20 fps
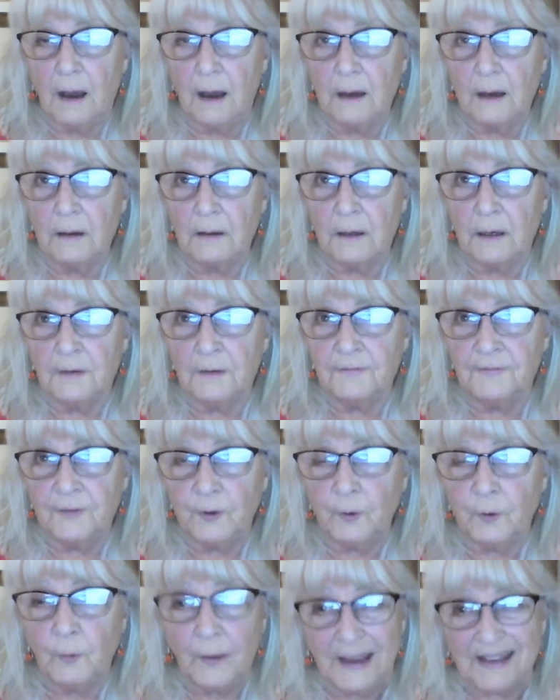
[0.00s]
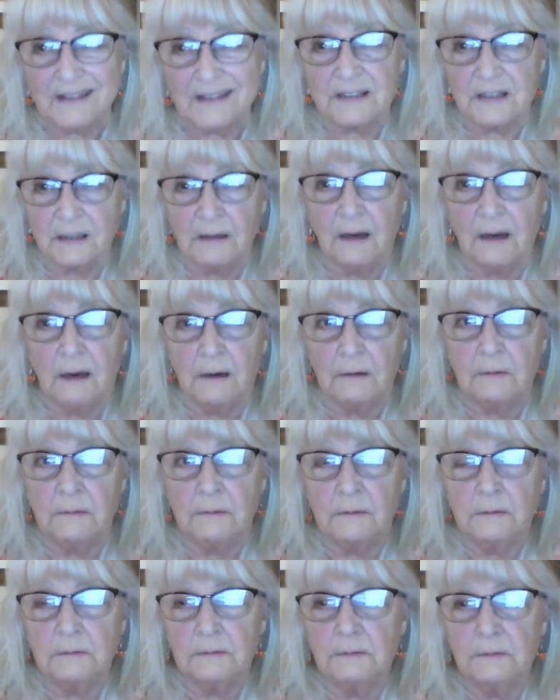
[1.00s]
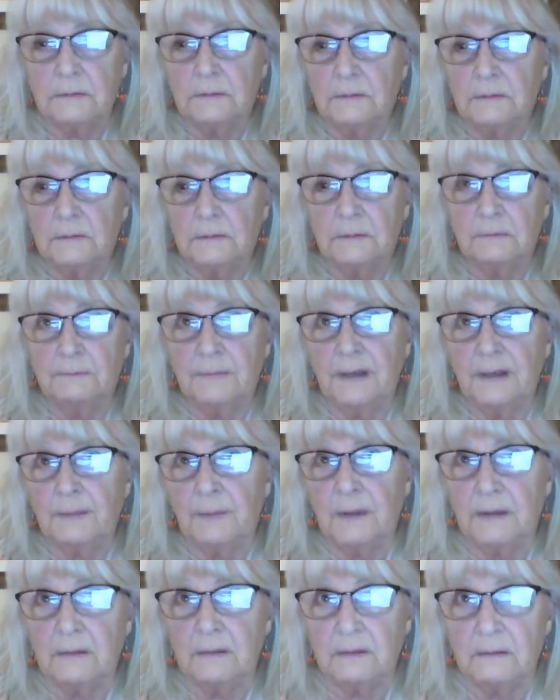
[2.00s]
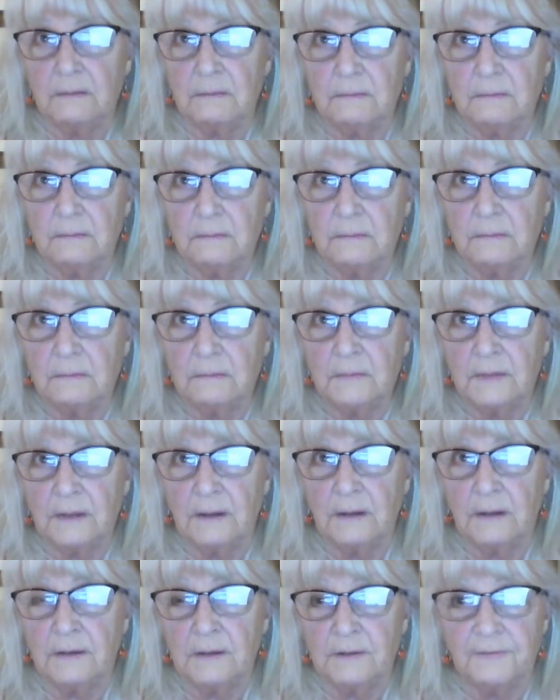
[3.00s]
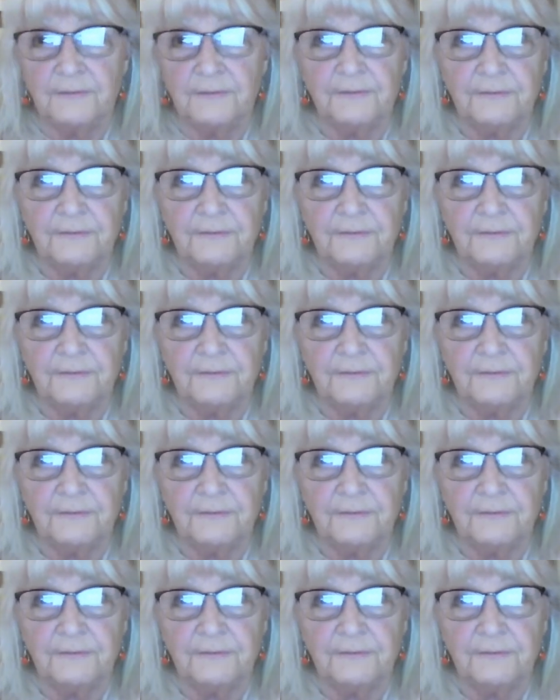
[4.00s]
A few weeks ago, maybe in the end of